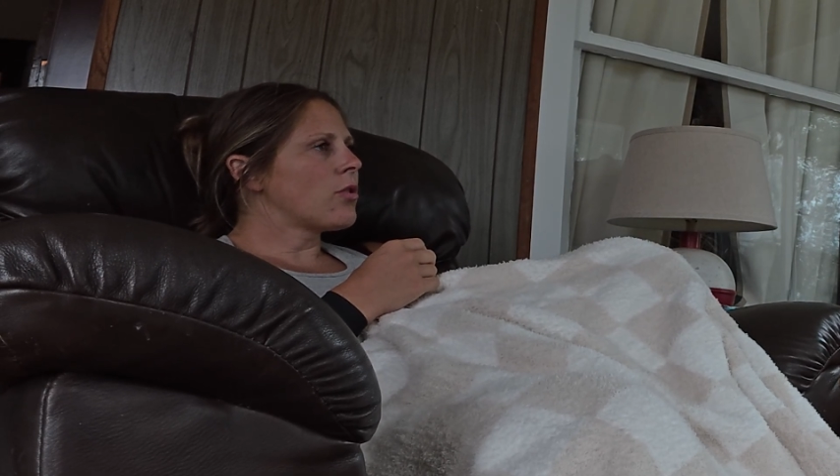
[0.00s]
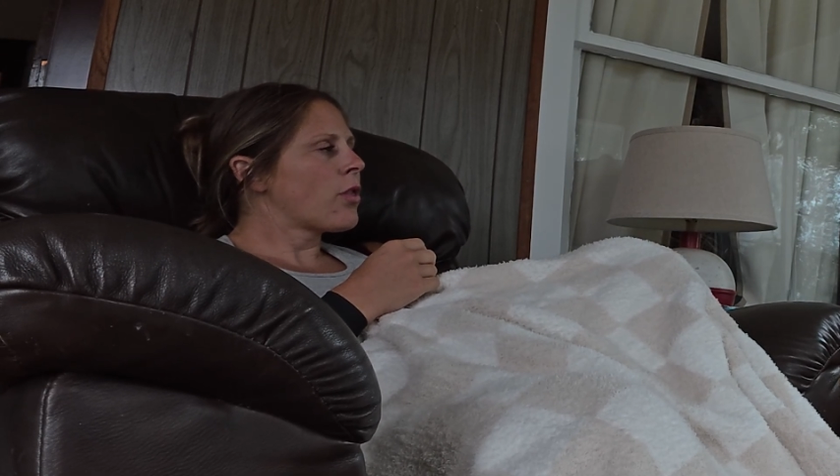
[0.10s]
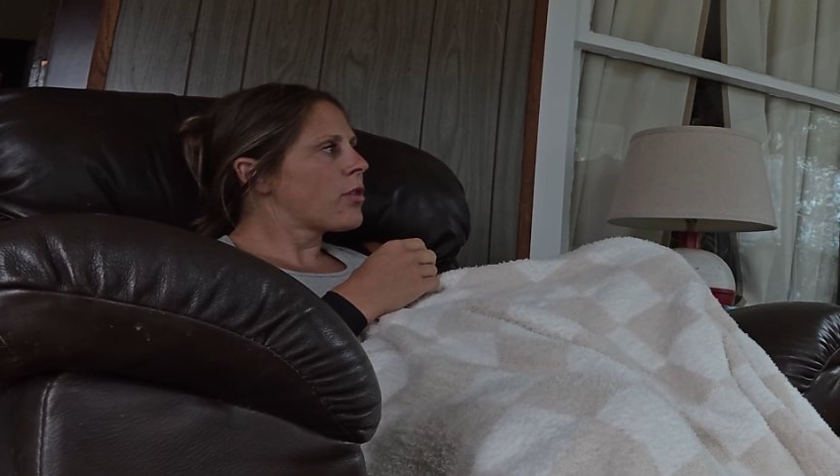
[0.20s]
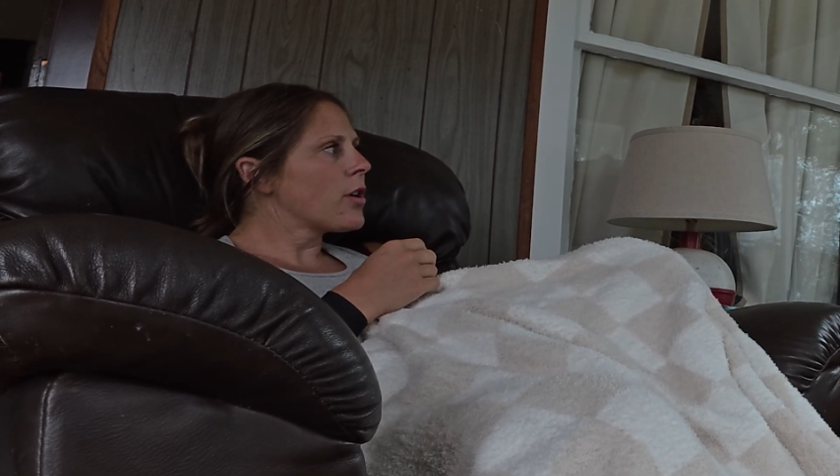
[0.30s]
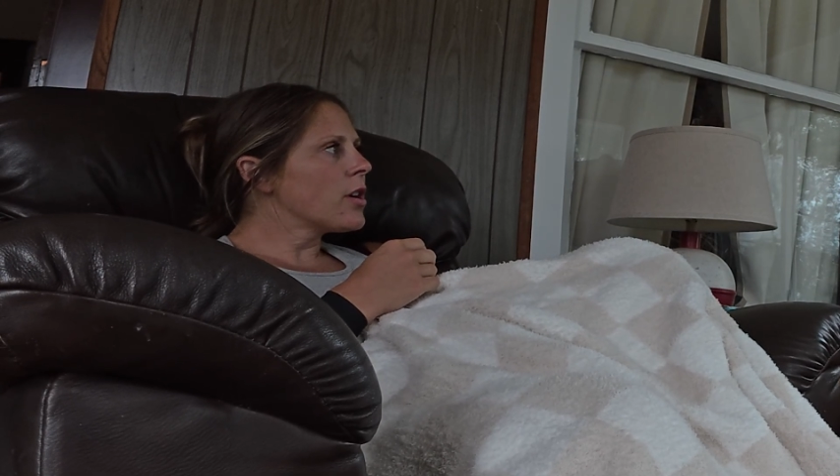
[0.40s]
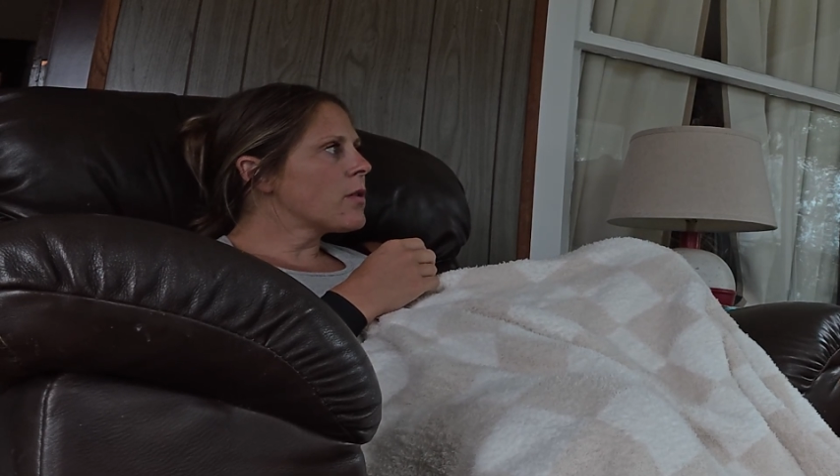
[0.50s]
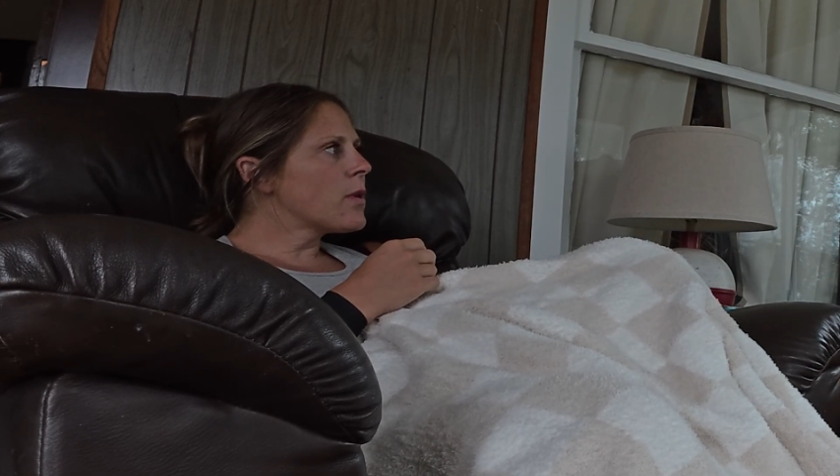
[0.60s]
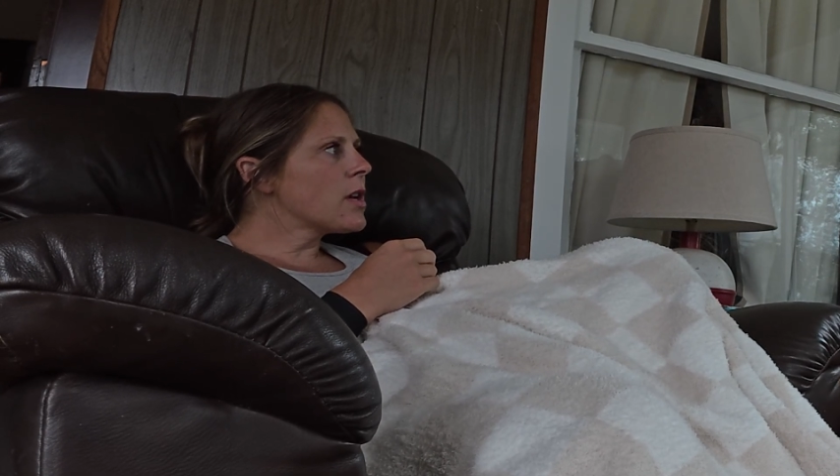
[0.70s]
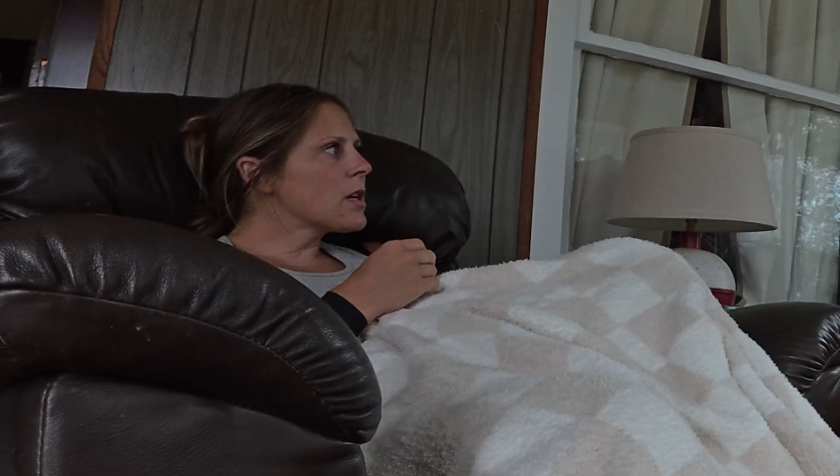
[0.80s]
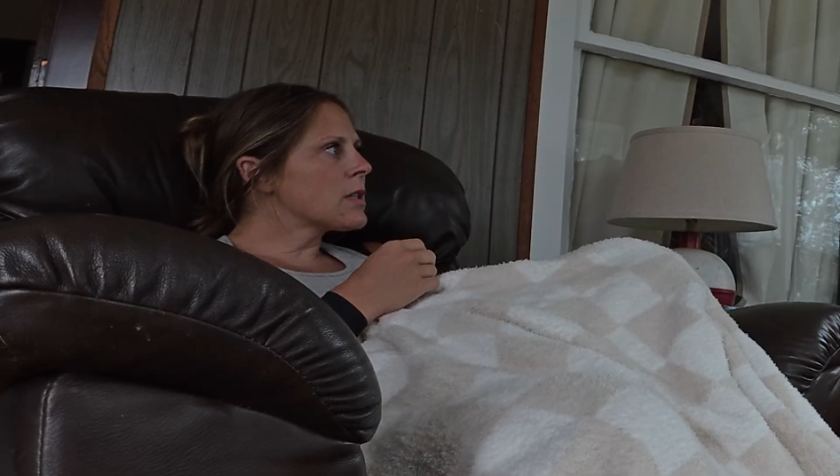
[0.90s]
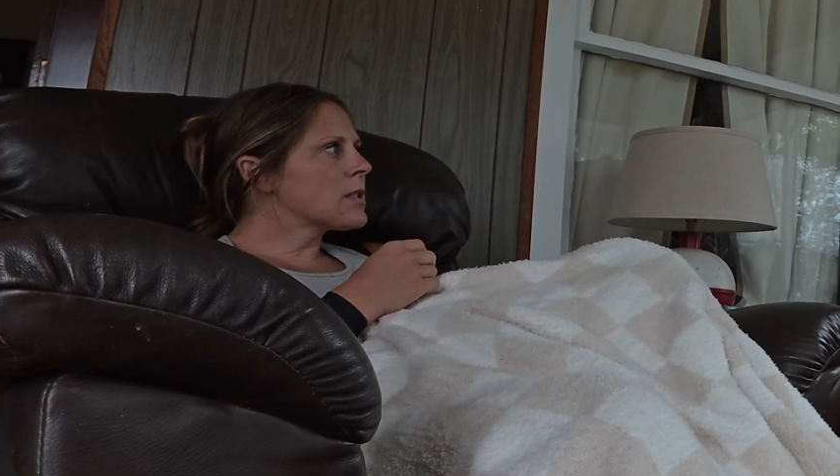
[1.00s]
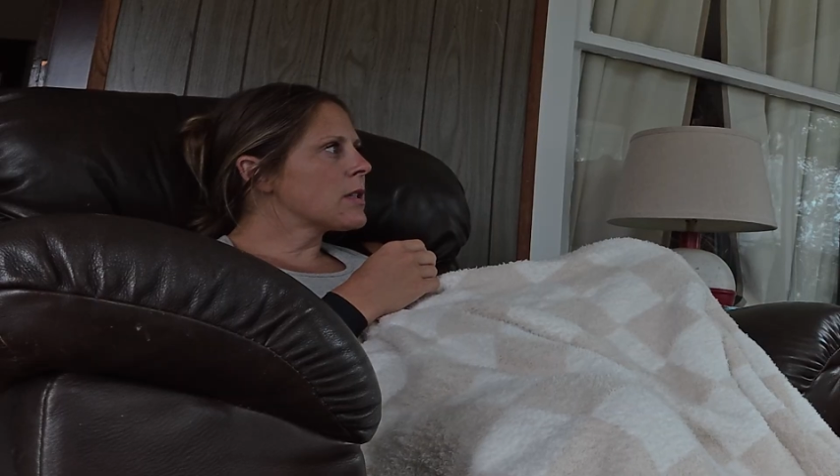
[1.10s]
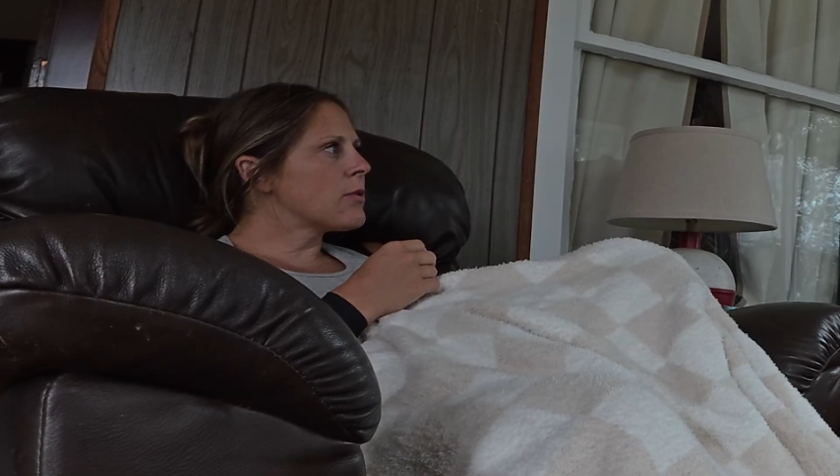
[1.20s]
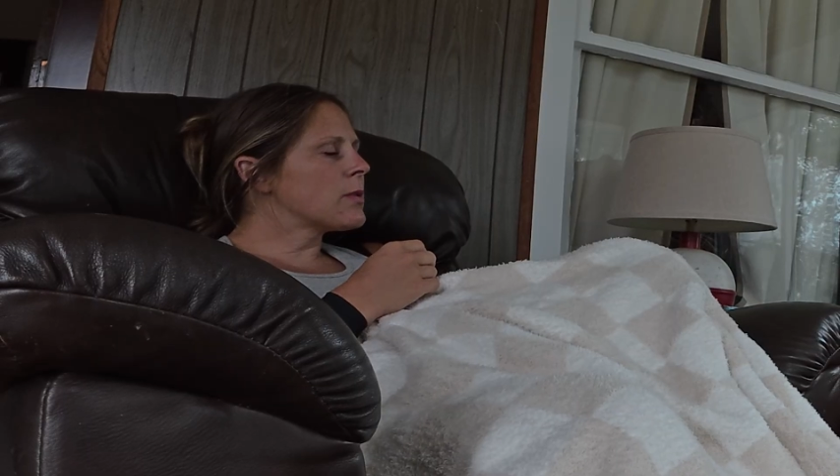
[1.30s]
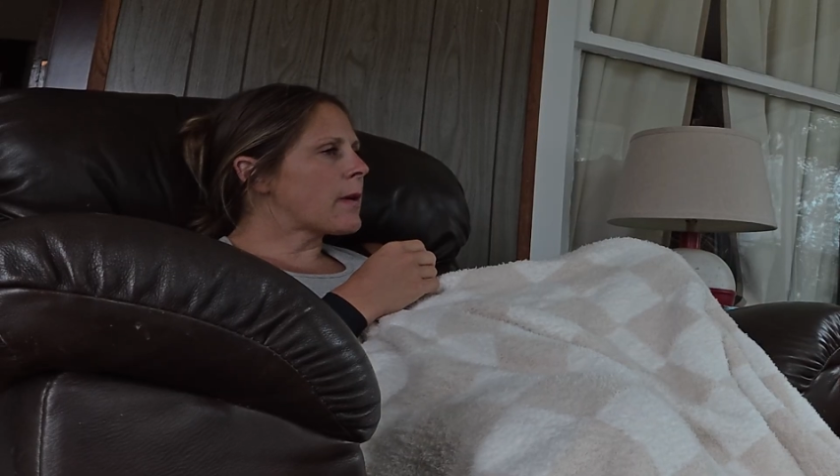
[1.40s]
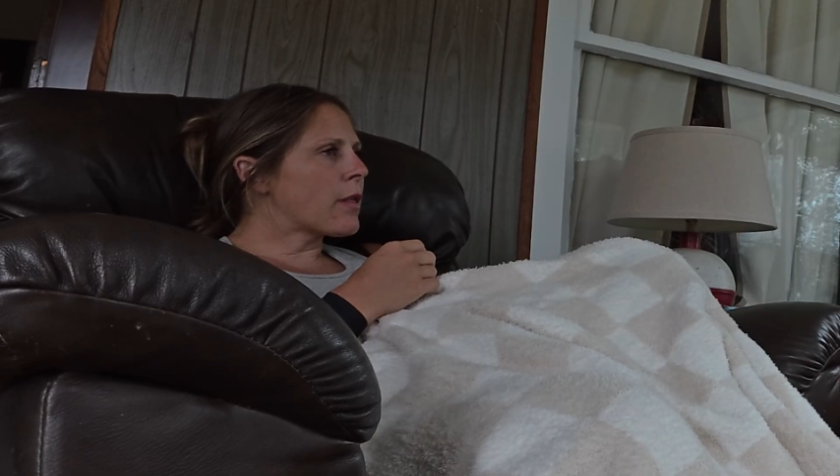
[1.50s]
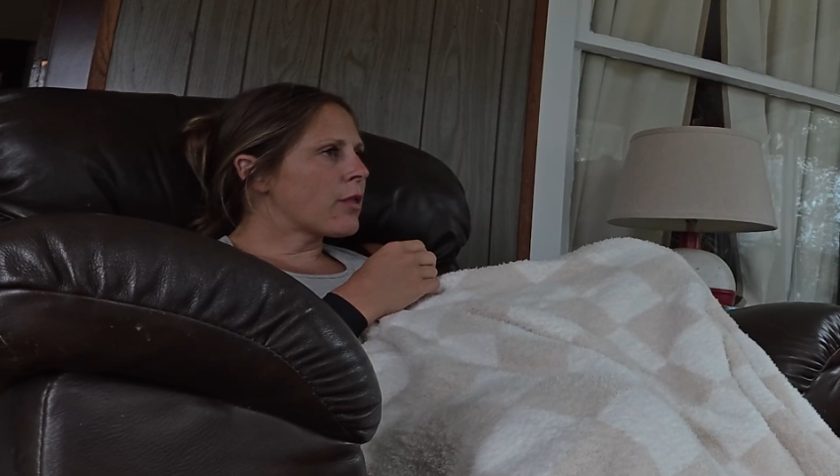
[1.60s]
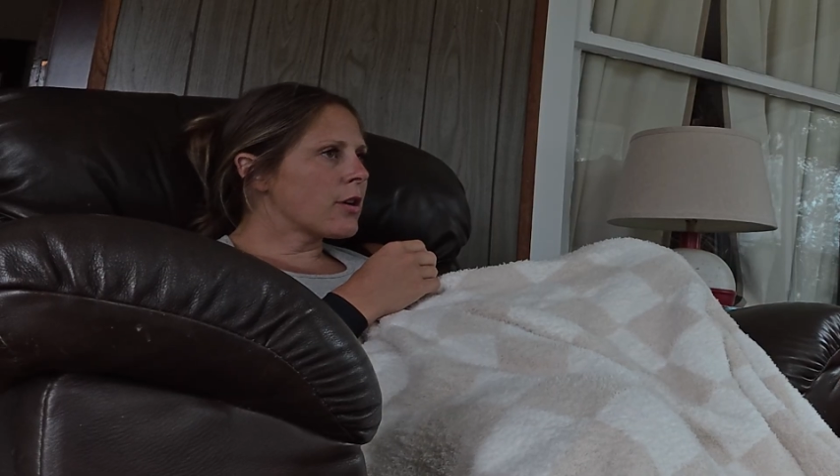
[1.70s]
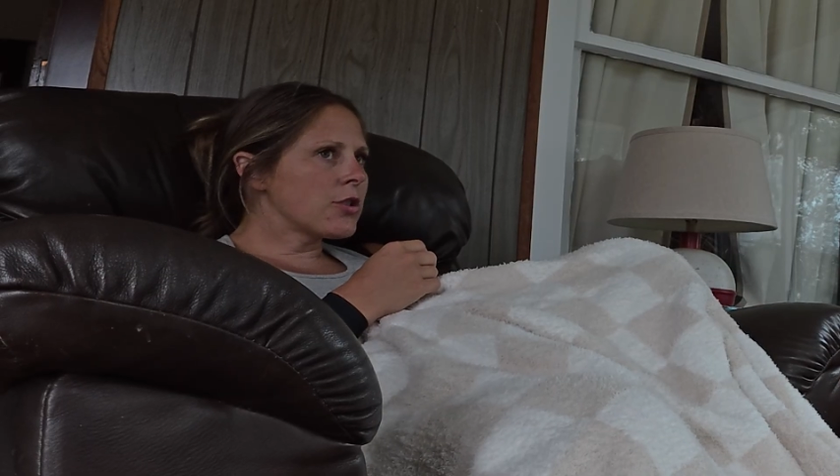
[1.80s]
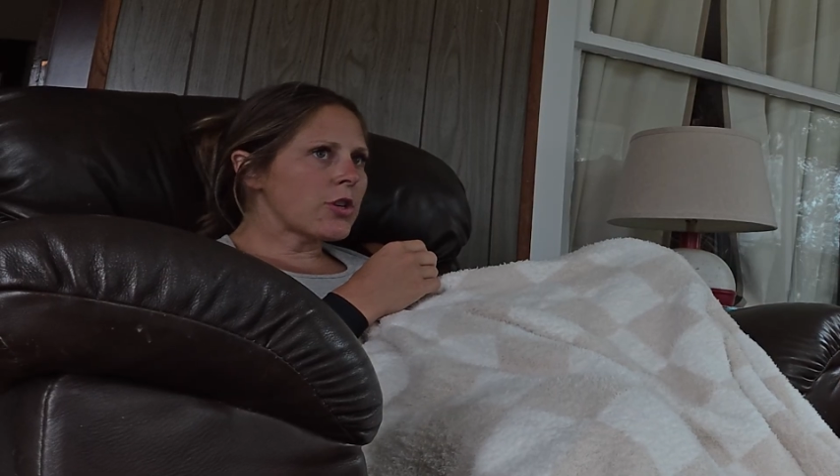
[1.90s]
30 weeks. It was my
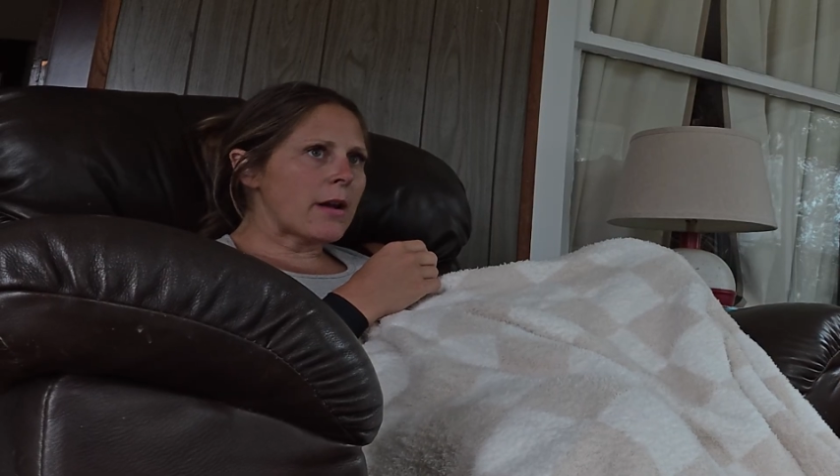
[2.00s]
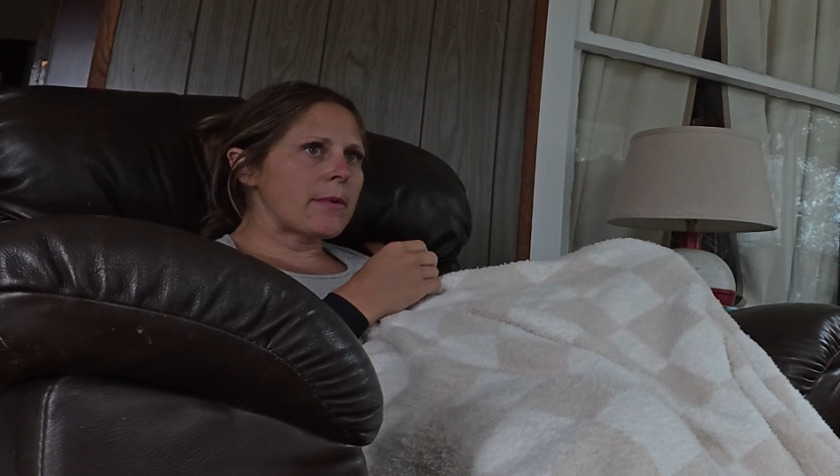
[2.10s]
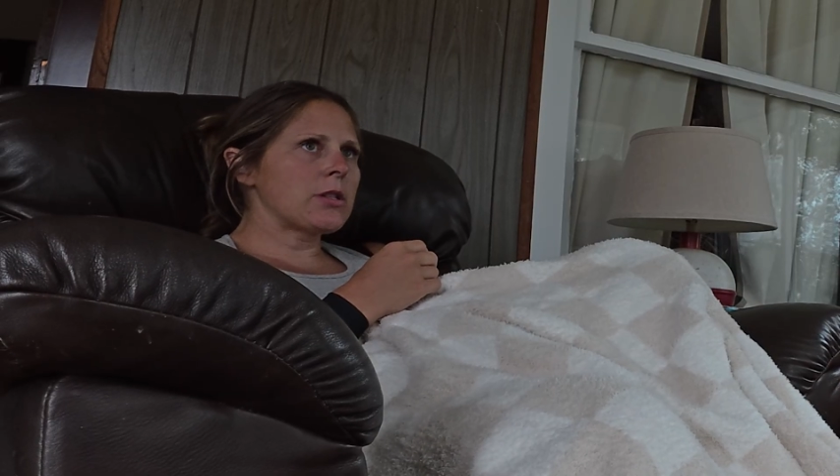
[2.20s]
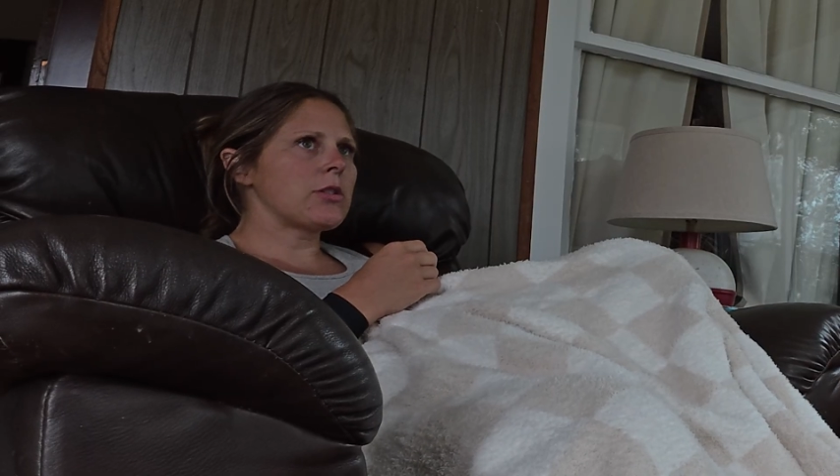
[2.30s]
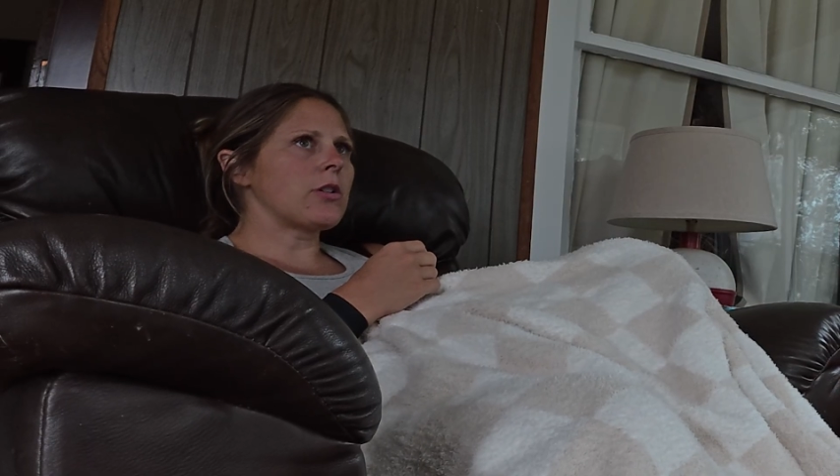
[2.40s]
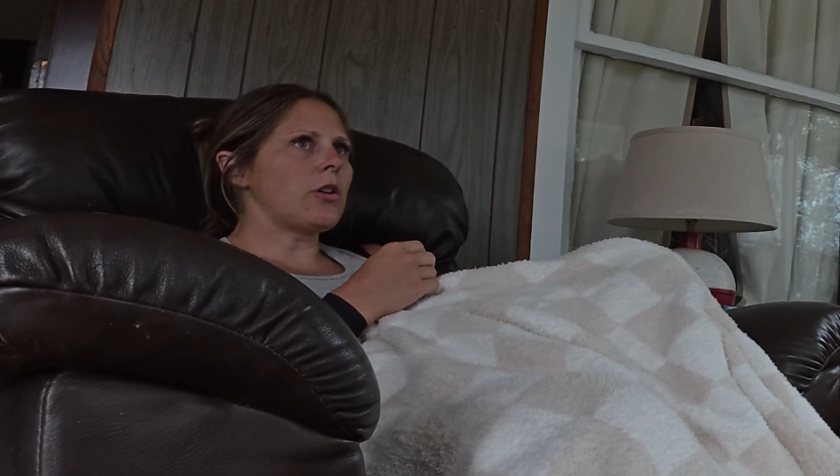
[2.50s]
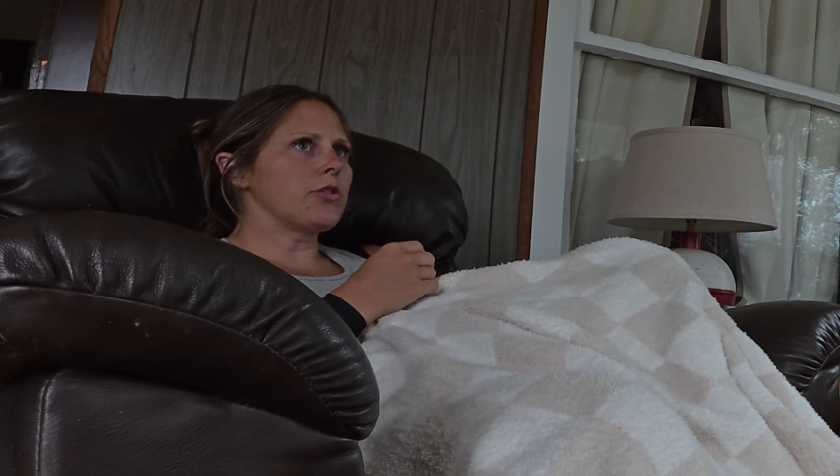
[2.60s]
third trimester